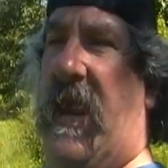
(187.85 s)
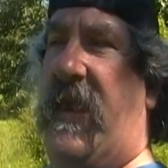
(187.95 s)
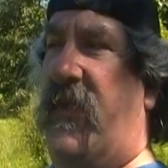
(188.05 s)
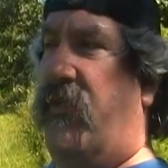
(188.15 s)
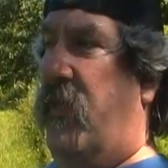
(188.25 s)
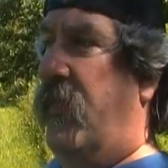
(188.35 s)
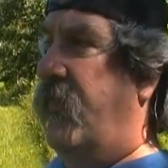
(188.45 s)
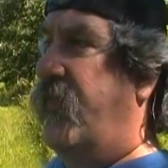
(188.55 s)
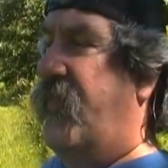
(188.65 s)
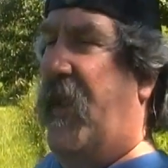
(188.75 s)
had to do
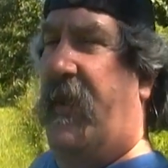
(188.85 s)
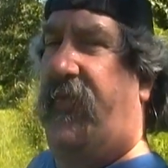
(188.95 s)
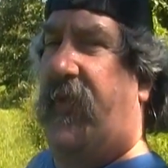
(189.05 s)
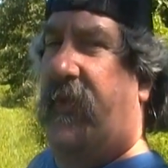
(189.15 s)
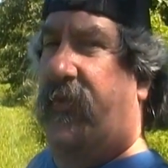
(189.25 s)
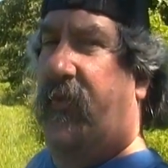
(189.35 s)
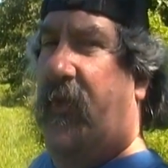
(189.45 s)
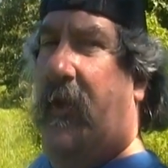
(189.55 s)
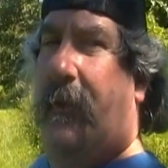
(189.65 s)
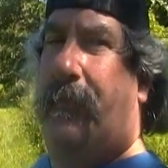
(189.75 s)
this test and
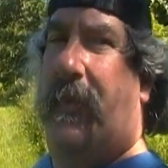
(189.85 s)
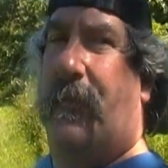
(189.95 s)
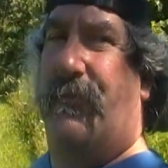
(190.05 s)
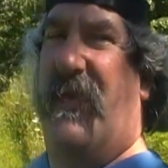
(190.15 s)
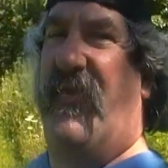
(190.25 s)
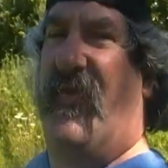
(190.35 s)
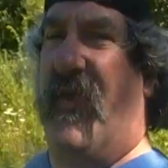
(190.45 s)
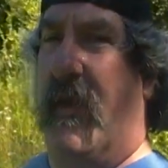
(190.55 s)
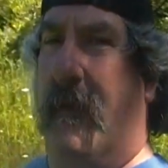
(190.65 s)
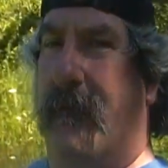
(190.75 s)
stuff, but
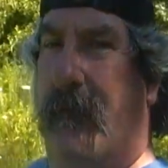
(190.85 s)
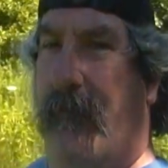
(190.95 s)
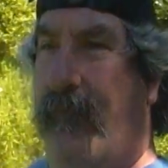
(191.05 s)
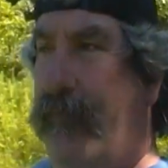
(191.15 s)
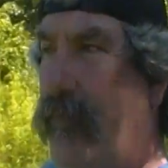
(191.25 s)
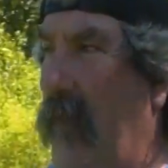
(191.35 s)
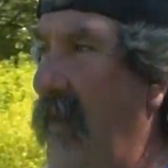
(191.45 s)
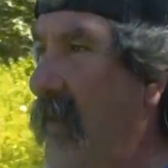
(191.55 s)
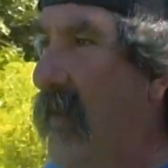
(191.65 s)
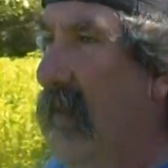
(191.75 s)
missed it.
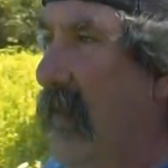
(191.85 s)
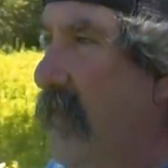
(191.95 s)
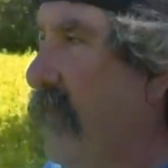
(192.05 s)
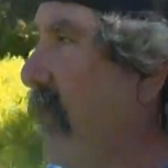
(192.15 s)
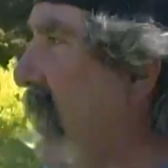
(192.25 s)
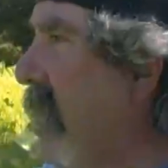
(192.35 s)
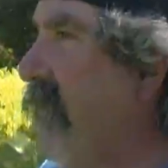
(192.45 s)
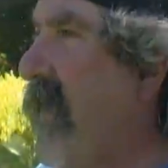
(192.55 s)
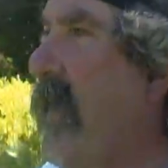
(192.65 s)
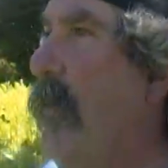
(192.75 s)
So now he's